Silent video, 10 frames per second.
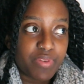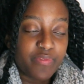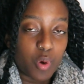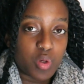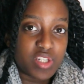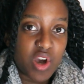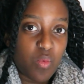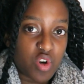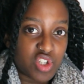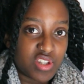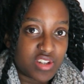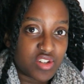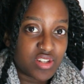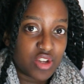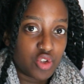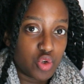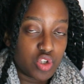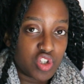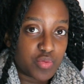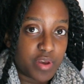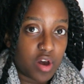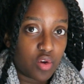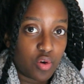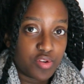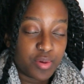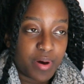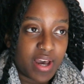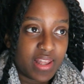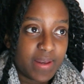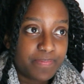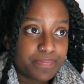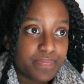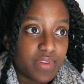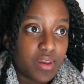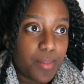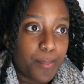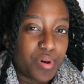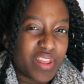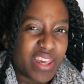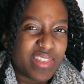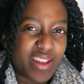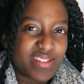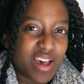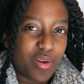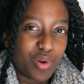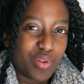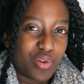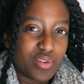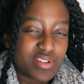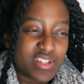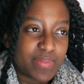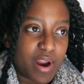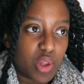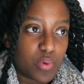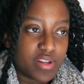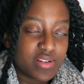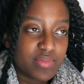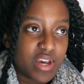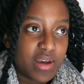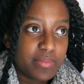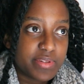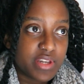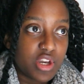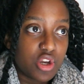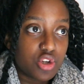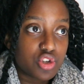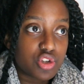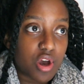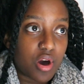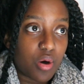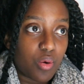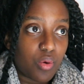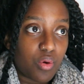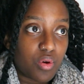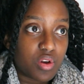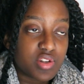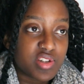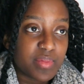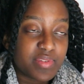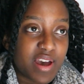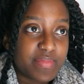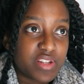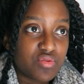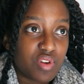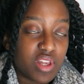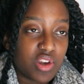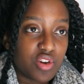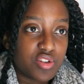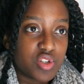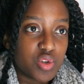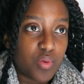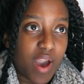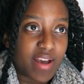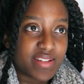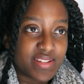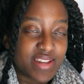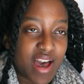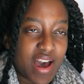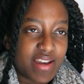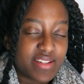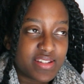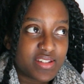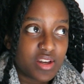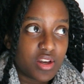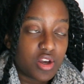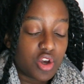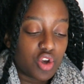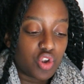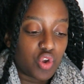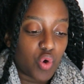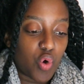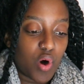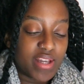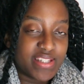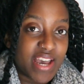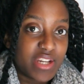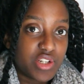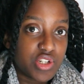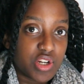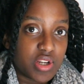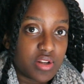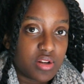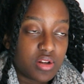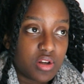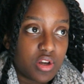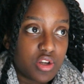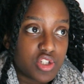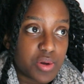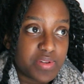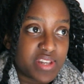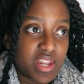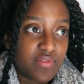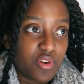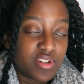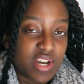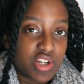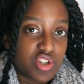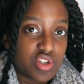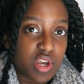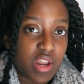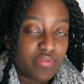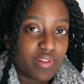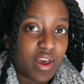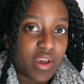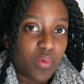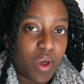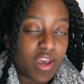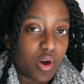focusing on washing the dishes. I'll usually just be on autopilot. But like that's how your thoughts can spiral away sometimes. So sometimes it's really good to exercise your attention. So instead of your attention just kind of flying away and